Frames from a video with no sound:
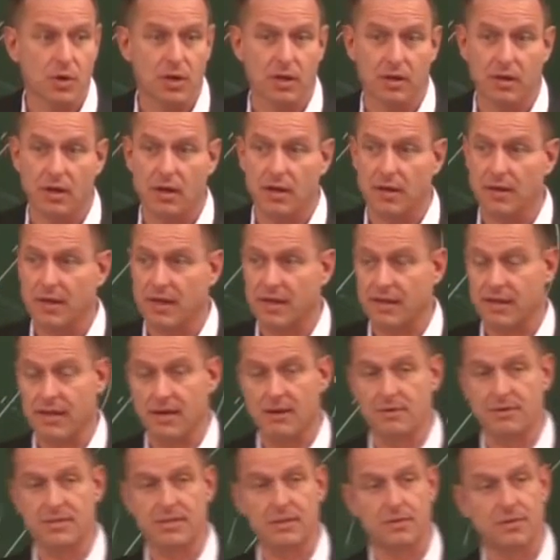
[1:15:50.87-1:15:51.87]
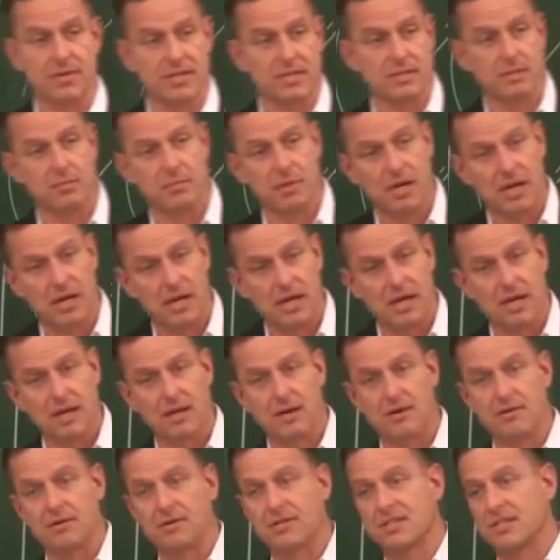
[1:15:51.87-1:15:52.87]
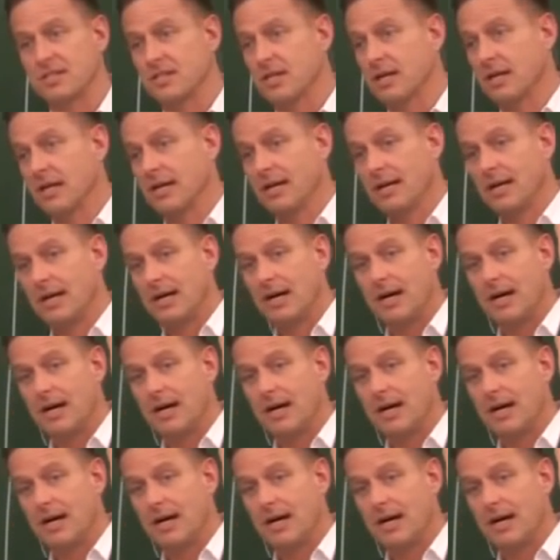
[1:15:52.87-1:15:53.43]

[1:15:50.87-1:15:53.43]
We learn that there is a resume, there is